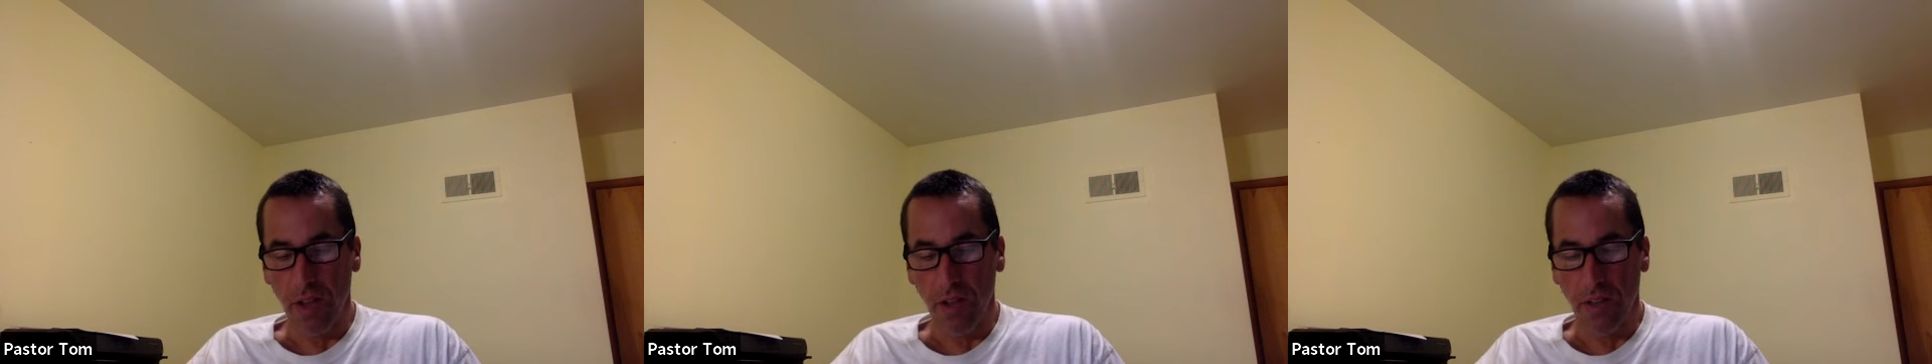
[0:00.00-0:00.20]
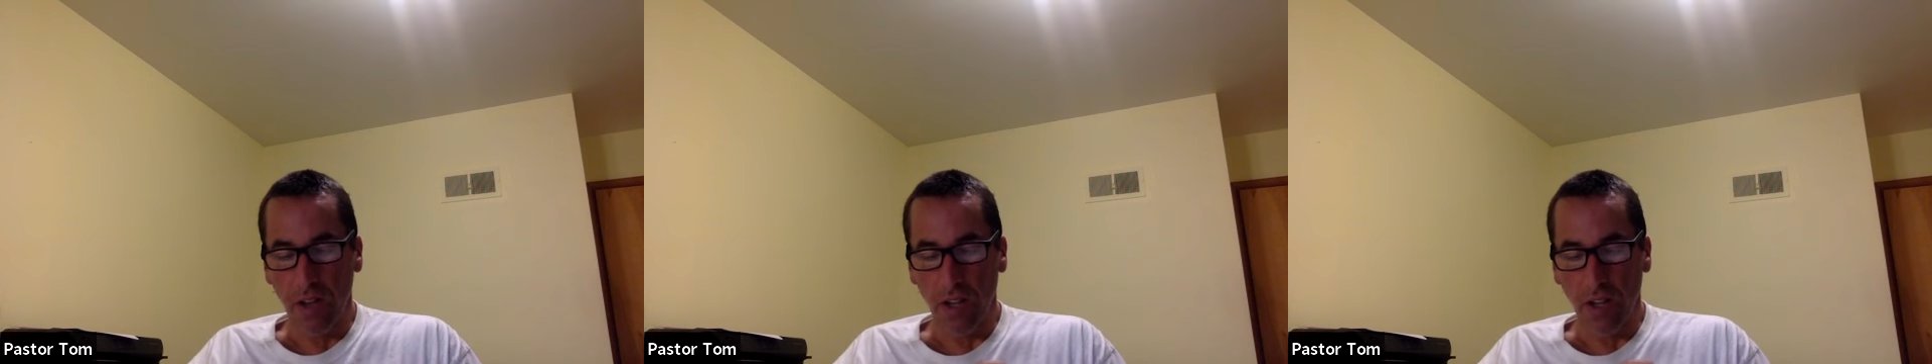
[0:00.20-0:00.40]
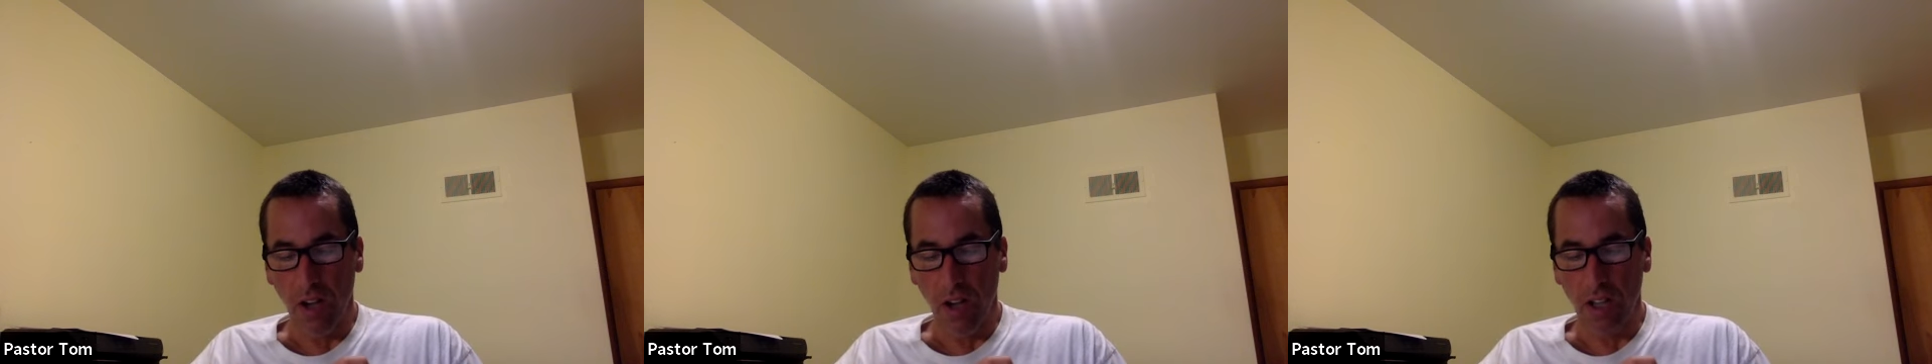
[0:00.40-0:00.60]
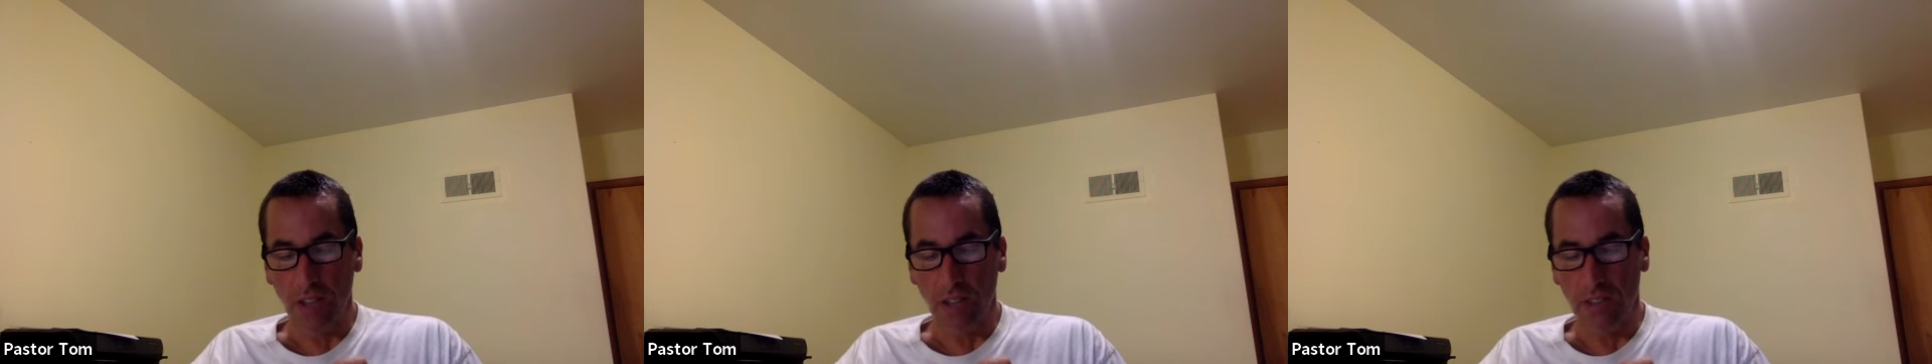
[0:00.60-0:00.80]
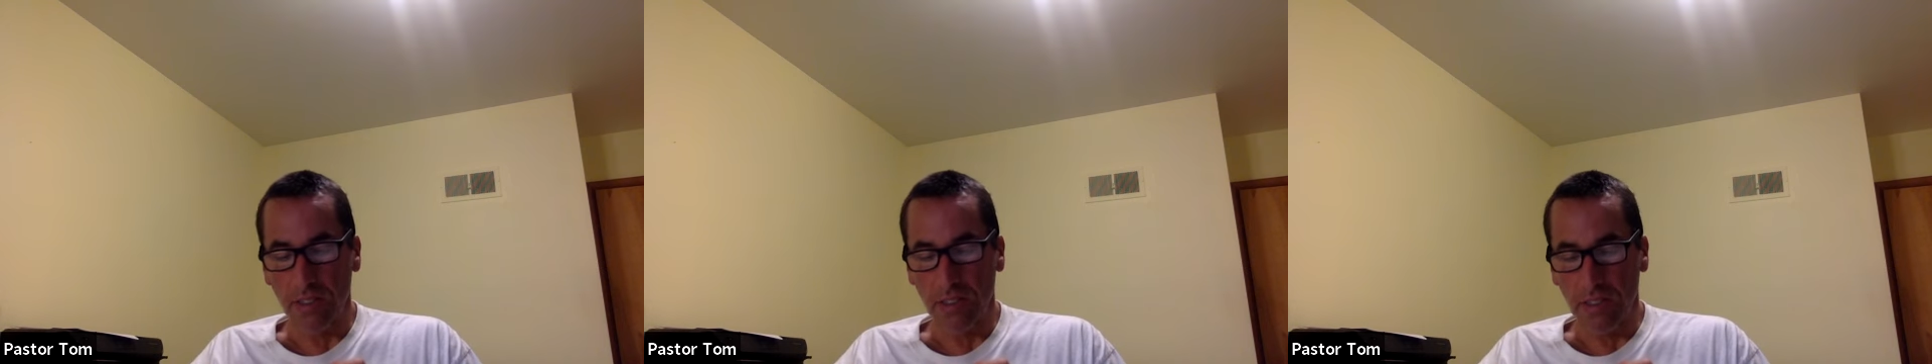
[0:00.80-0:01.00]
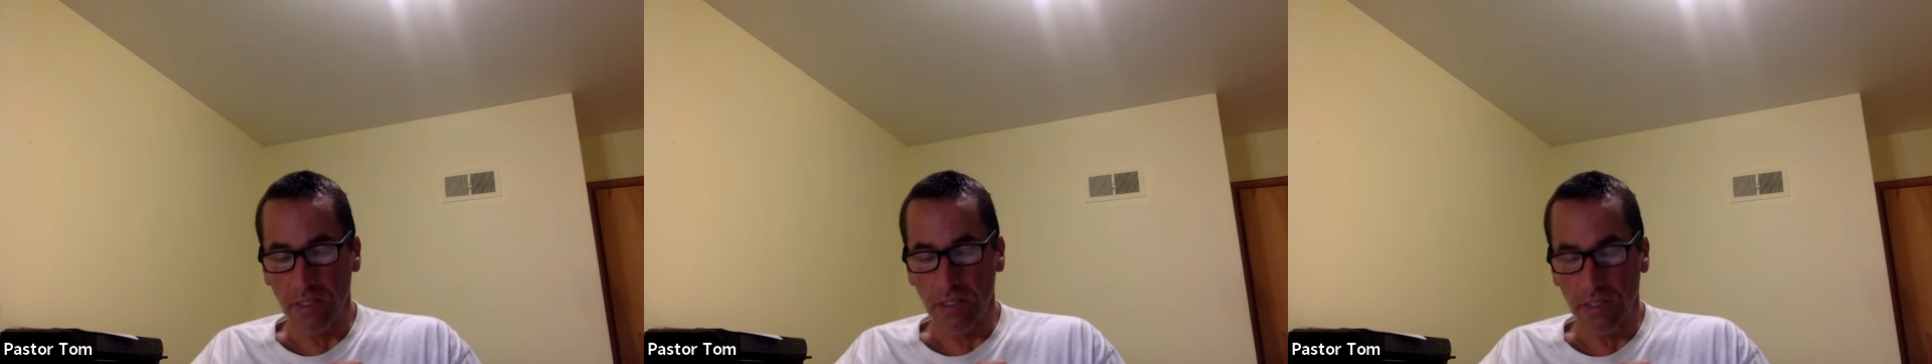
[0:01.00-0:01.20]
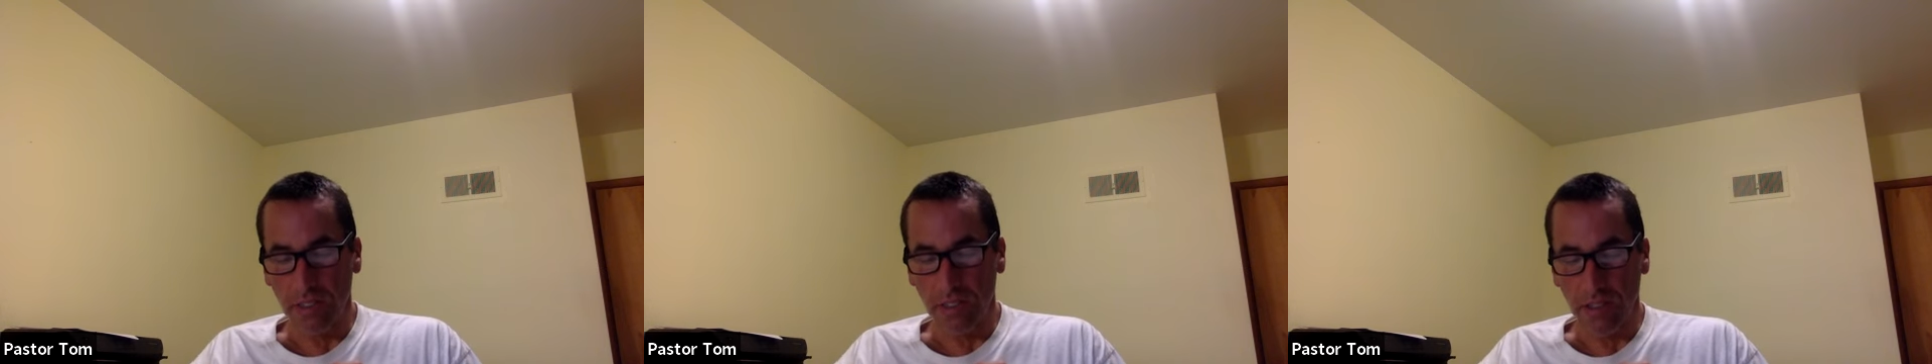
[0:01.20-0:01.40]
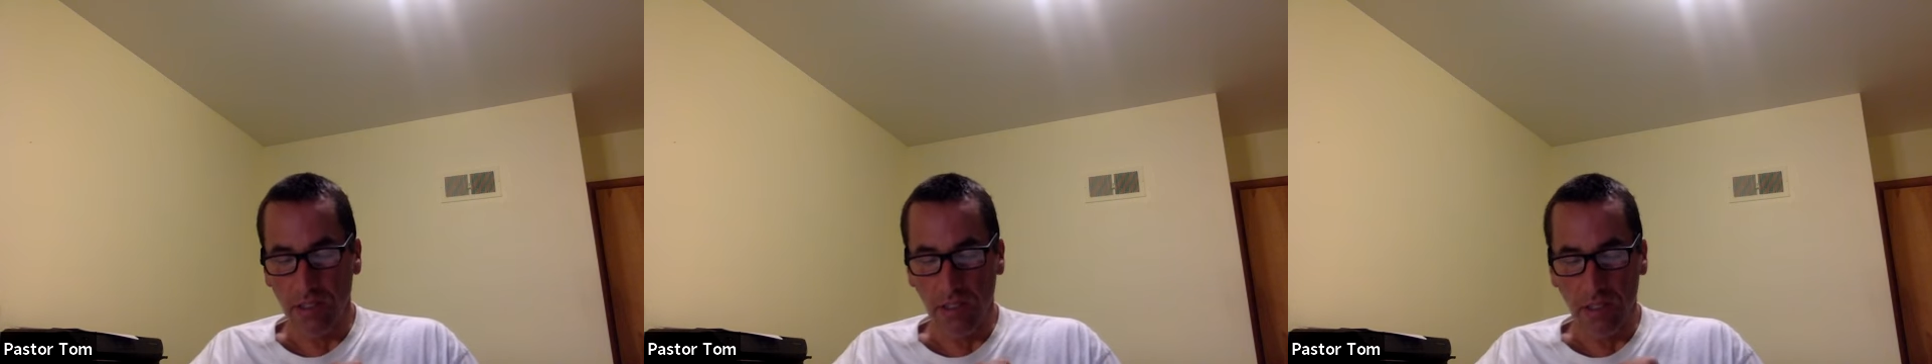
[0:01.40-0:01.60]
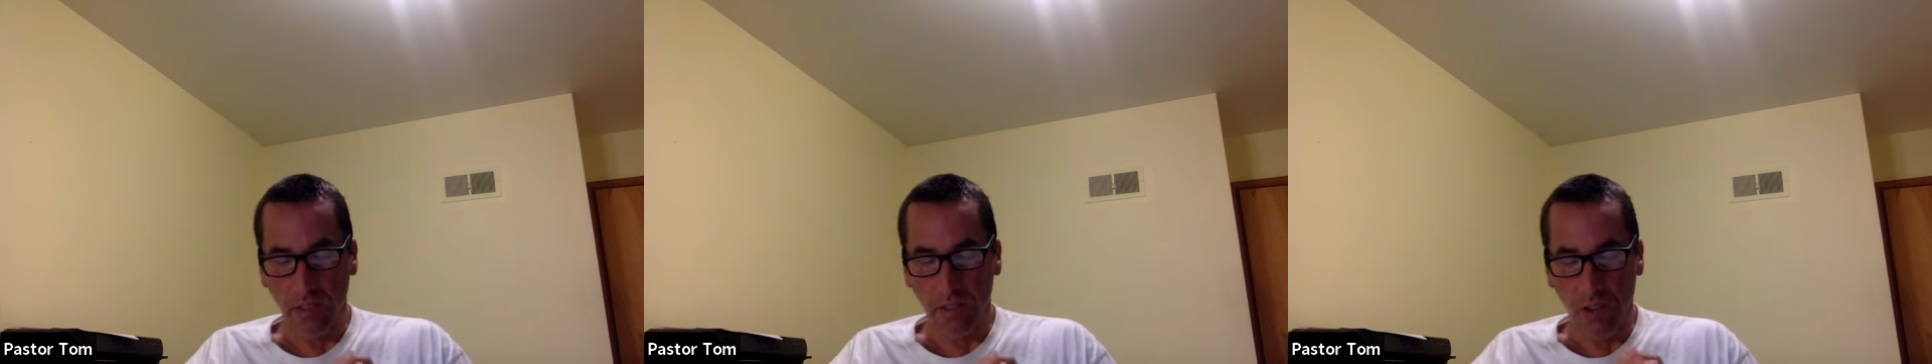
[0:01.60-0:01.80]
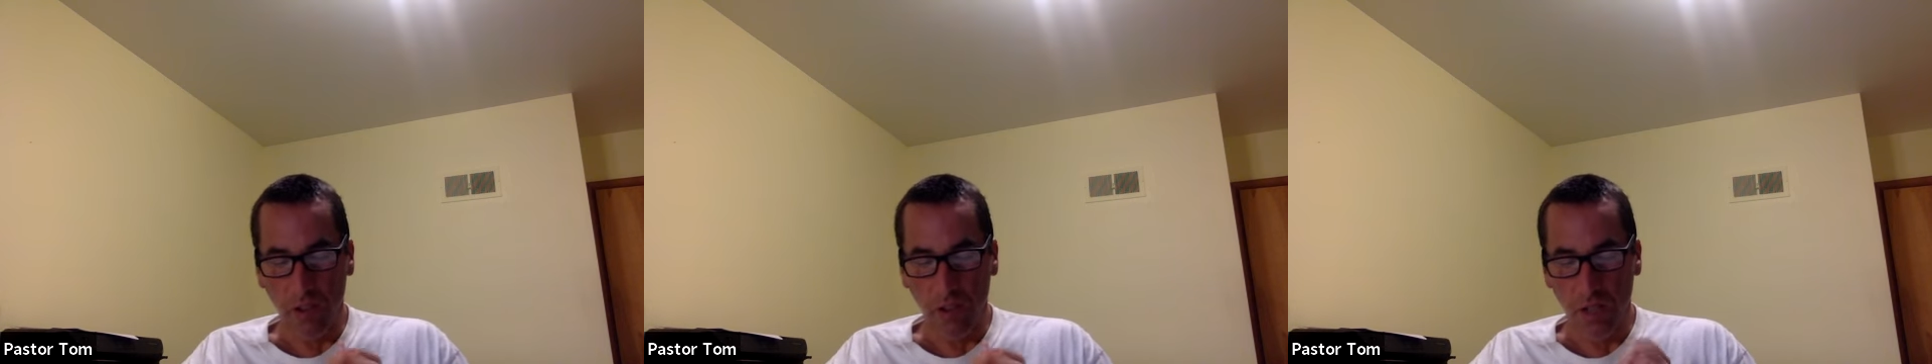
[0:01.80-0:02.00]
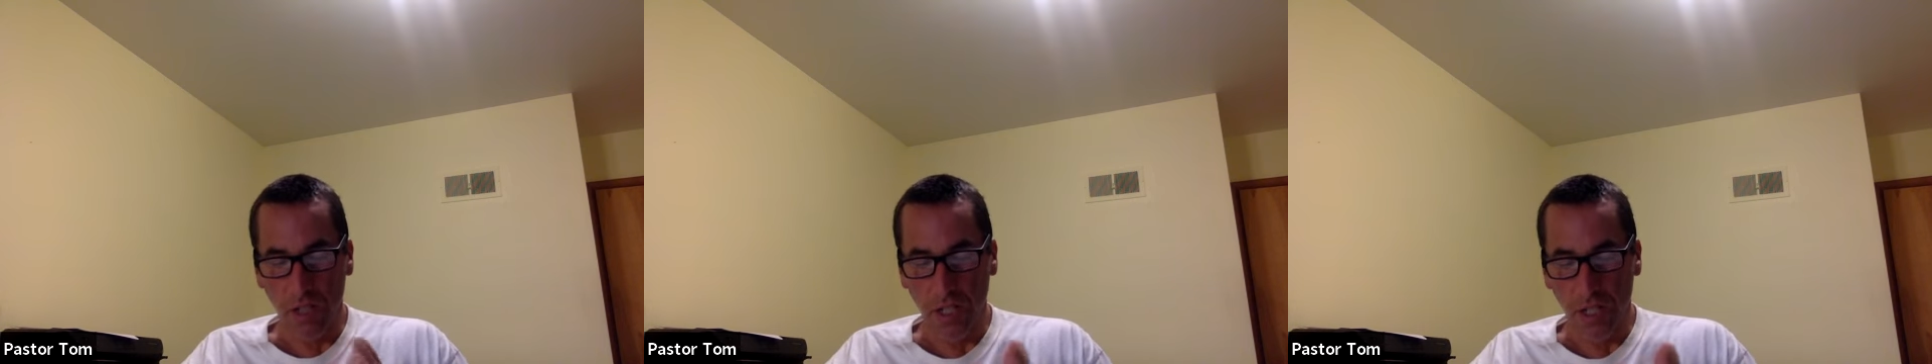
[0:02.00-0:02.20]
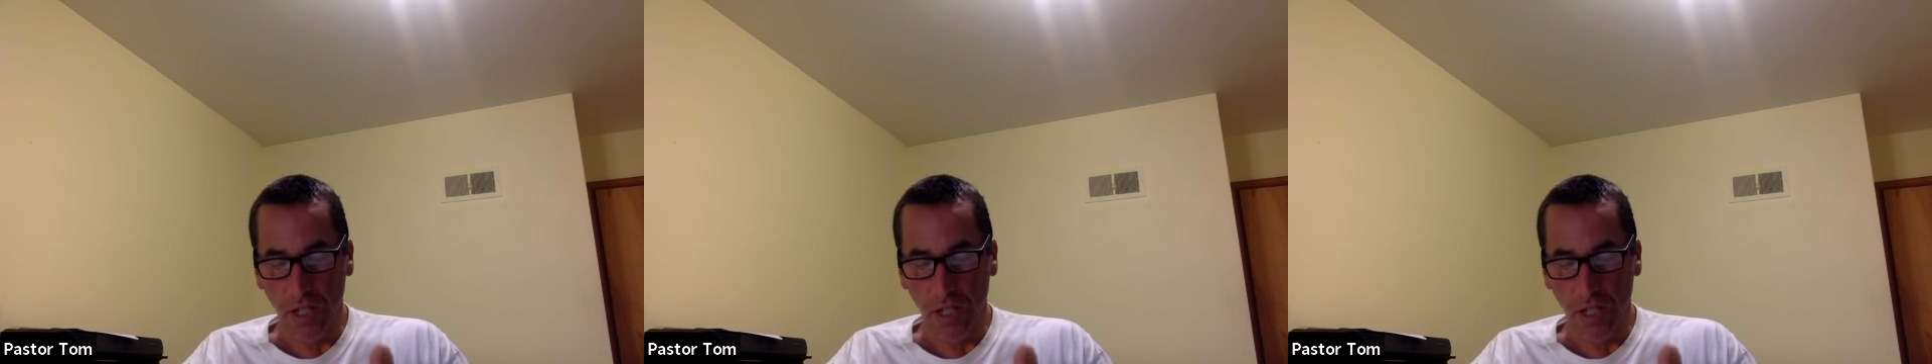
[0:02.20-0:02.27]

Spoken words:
that causes this to groan.